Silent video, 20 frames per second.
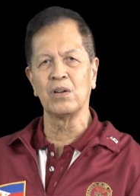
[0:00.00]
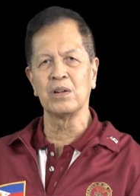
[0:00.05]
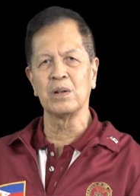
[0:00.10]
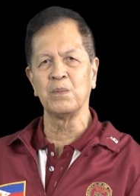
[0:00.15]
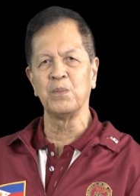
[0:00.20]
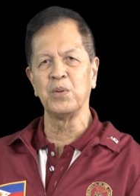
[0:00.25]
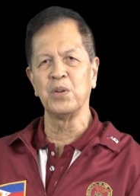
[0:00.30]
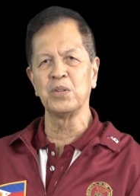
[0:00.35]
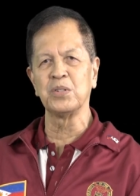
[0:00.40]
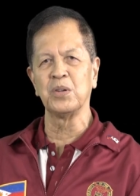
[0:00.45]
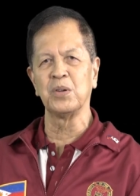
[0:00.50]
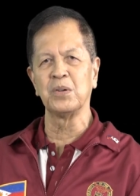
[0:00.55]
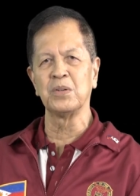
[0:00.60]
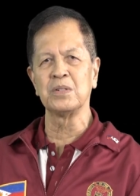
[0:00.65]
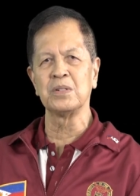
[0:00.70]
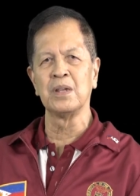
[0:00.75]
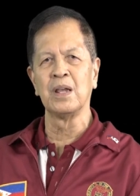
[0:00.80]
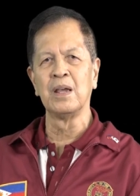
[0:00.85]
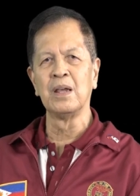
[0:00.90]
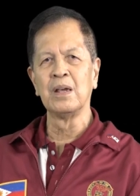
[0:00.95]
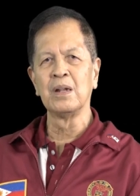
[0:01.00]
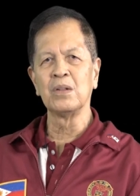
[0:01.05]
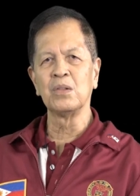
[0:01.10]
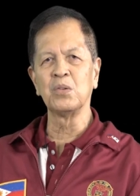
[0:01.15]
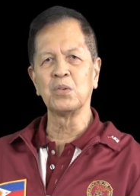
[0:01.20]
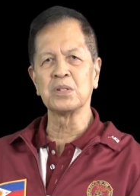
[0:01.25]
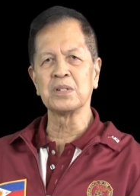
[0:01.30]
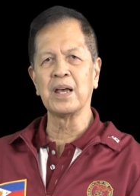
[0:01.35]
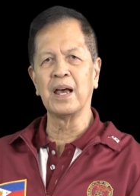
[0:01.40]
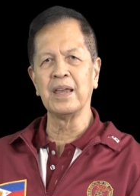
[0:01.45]
contributions
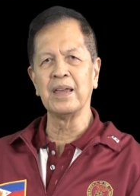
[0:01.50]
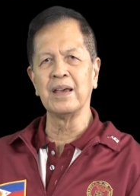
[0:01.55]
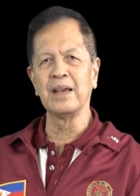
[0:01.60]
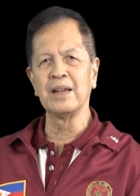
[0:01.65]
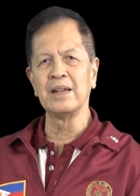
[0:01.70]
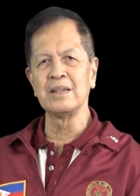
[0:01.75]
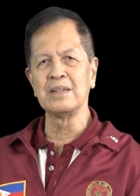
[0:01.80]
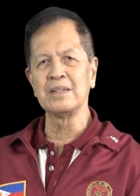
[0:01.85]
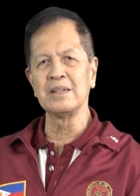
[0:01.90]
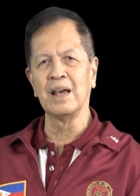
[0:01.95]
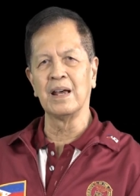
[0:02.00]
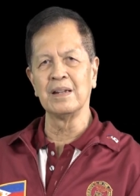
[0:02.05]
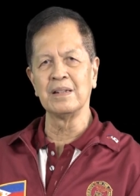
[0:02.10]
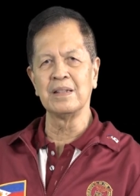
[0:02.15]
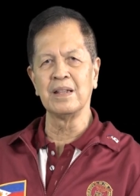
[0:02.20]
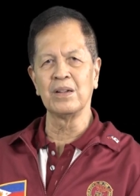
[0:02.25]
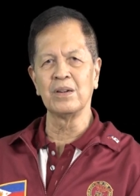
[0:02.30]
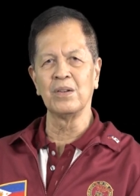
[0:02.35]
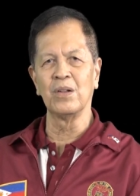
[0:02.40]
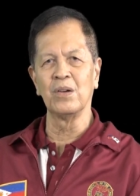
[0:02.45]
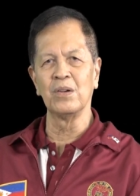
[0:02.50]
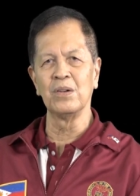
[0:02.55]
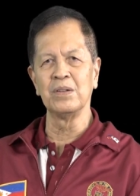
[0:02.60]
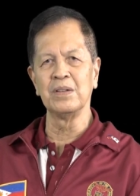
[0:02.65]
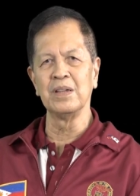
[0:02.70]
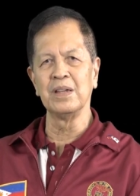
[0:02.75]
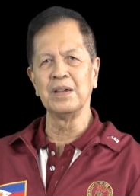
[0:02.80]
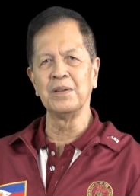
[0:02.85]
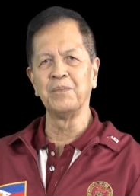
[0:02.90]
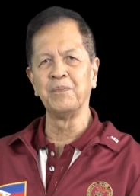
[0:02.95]
to science and
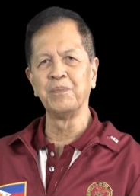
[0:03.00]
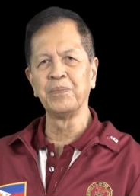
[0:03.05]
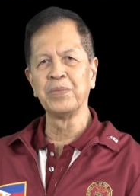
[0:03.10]
technology.